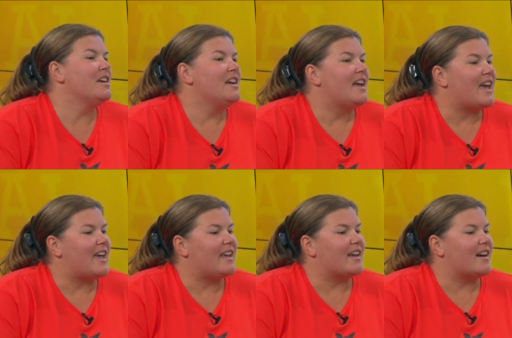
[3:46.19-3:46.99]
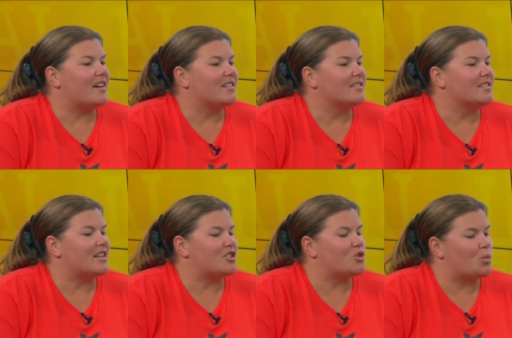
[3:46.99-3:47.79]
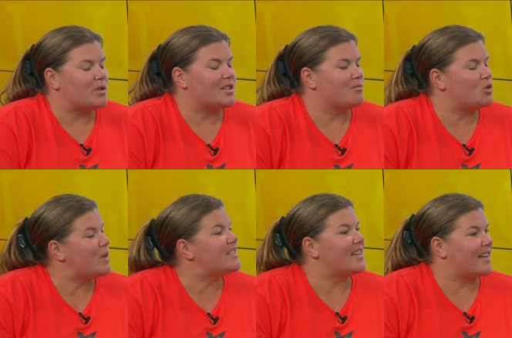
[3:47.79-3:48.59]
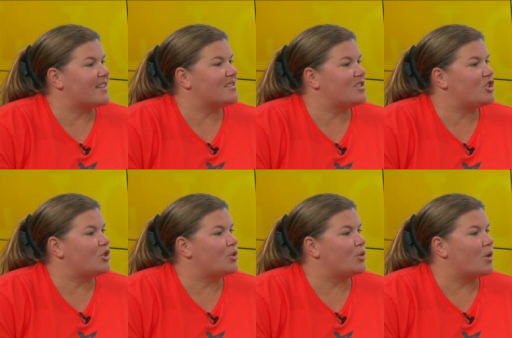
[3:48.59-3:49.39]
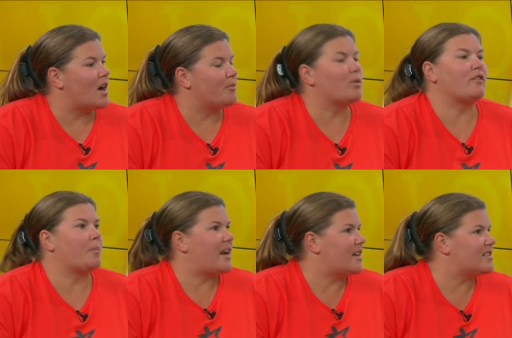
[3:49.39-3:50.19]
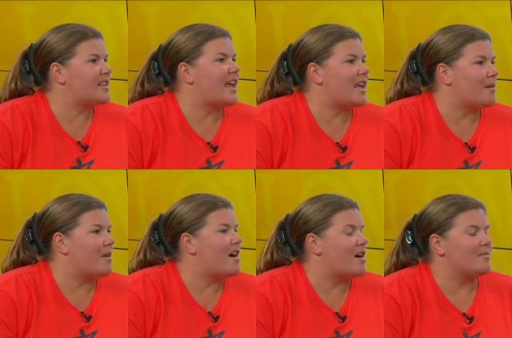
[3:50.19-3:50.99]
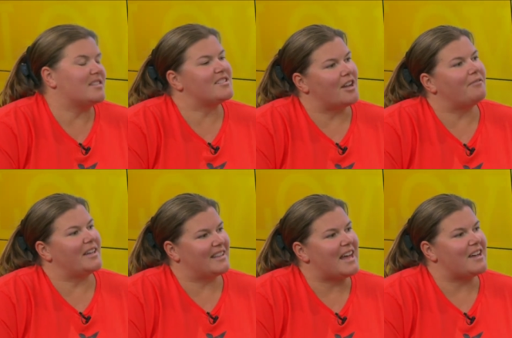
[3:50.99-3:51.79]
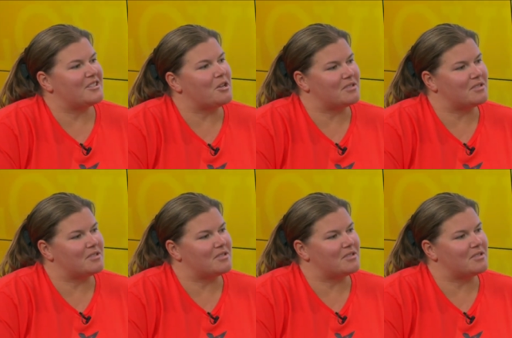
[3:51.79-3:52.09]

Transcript: a, uh, a some sweet tickets to um, the River Bandits game um, okay. and stuff like that so some